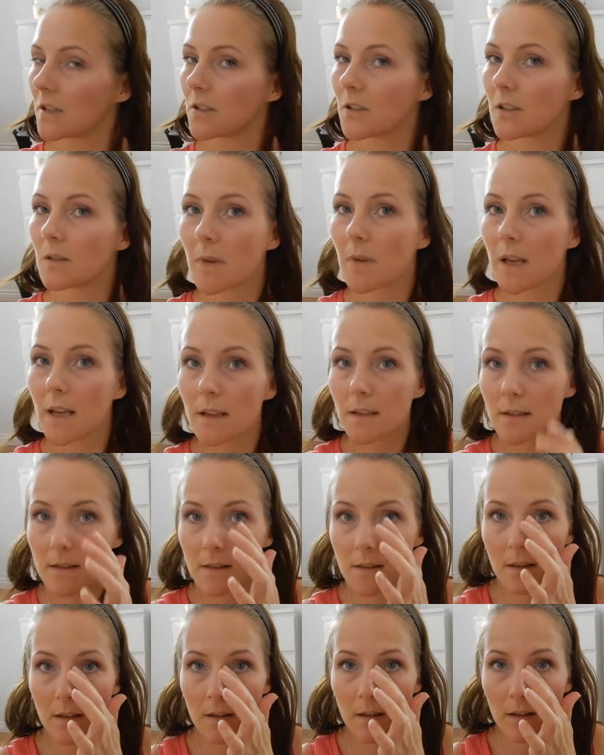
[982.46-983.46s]
Just makes
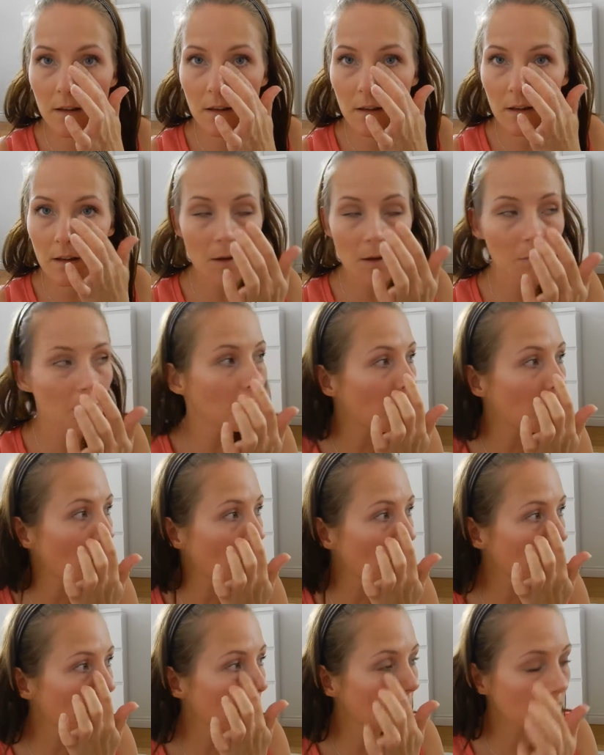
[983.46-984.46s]
them
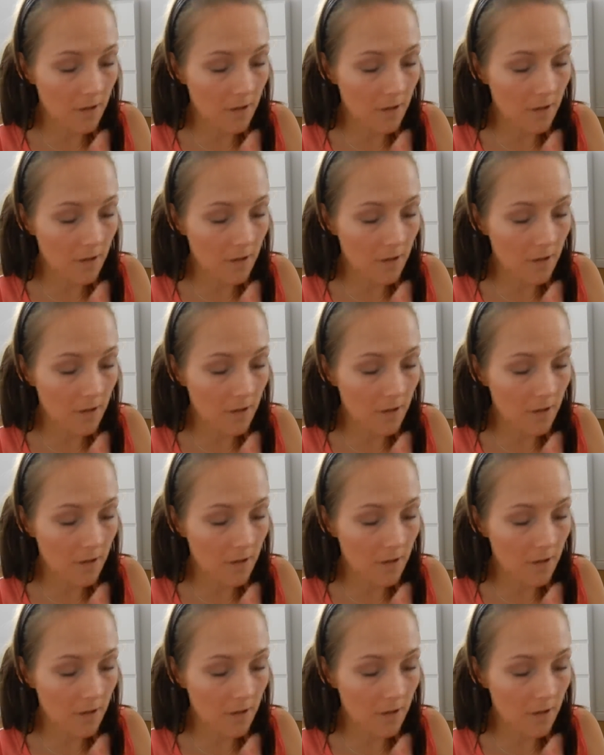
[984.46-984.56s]
pop